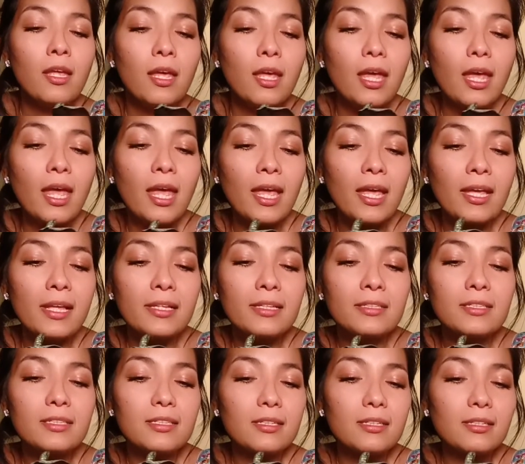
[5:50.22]

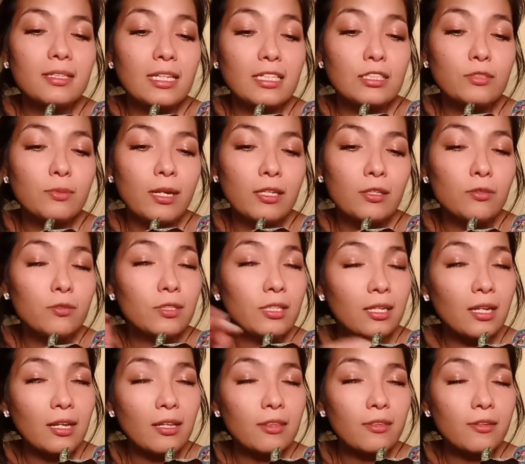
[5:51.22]
And that's what I do.
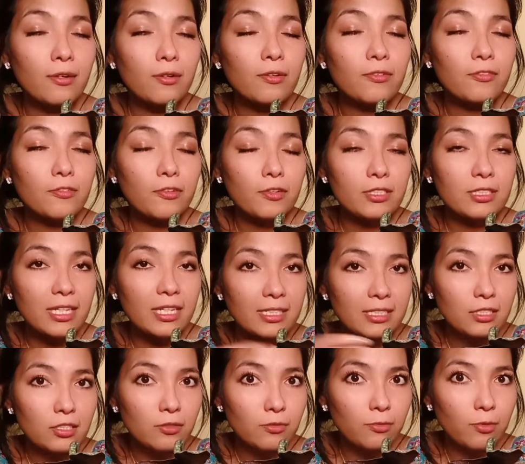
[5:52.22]
Then I throw, of course, the
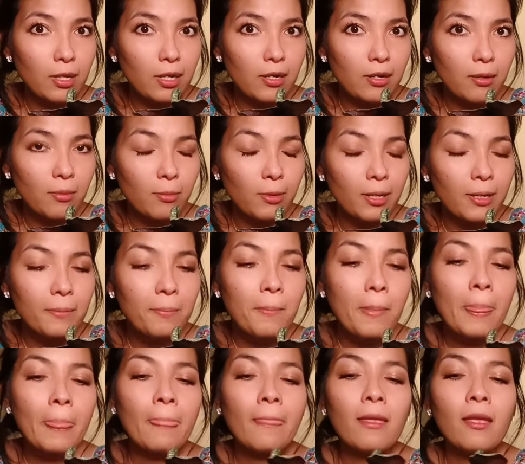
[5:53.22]
excess of water away,
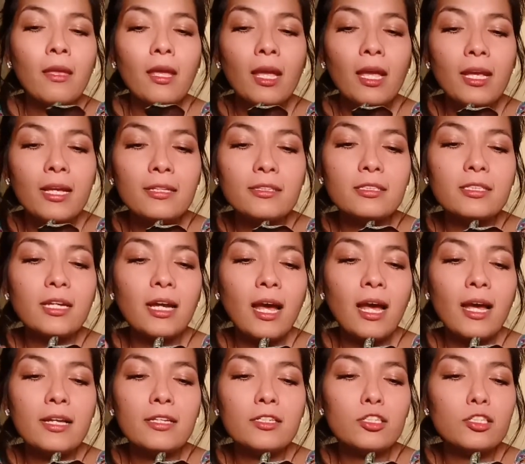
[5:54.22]
and
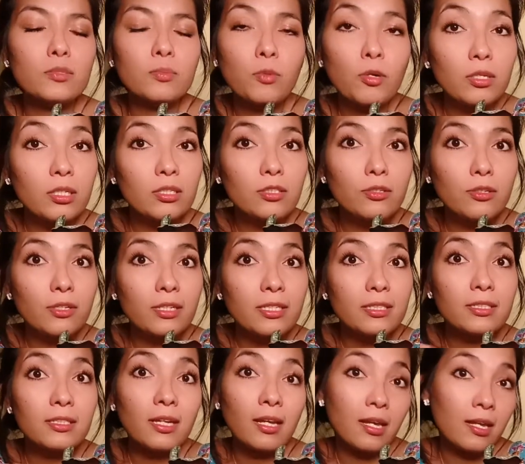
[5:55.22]
I just monitor
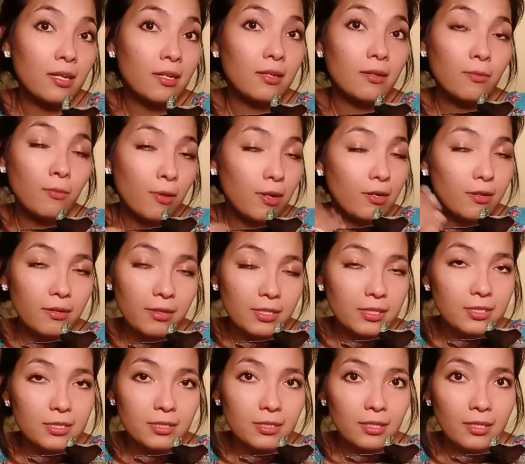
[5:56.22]
it and water
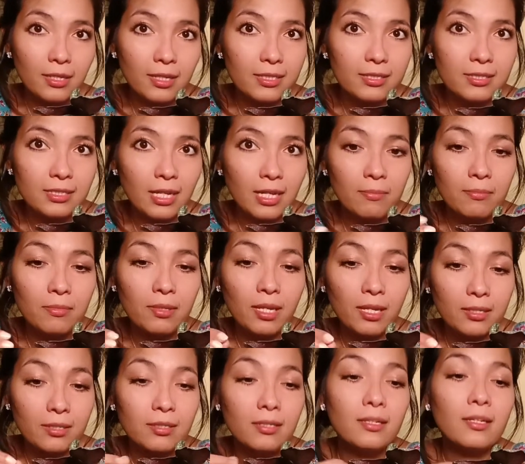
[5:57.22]
it the next time
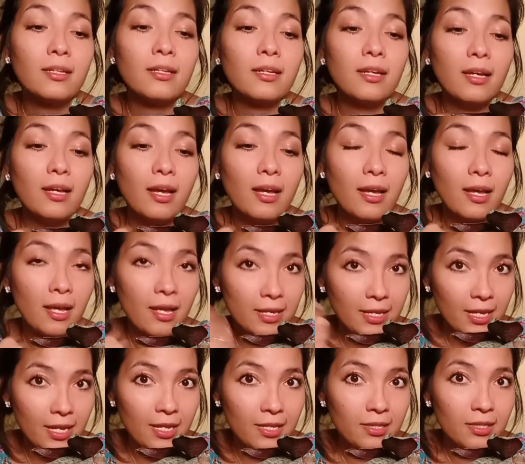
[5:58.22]
that,
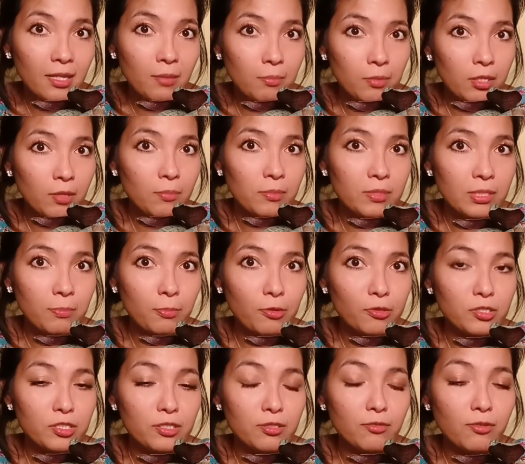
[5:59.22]
again, the medium is
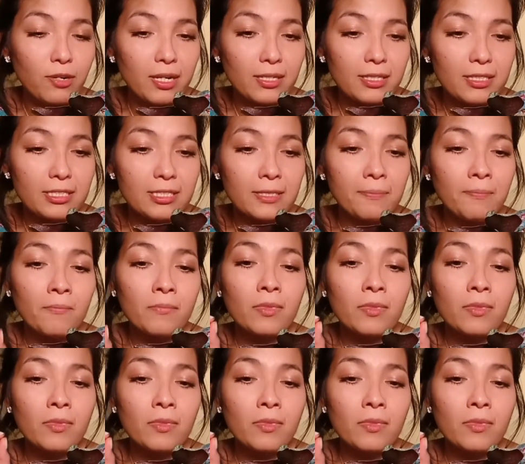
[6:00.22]
approaching dryness.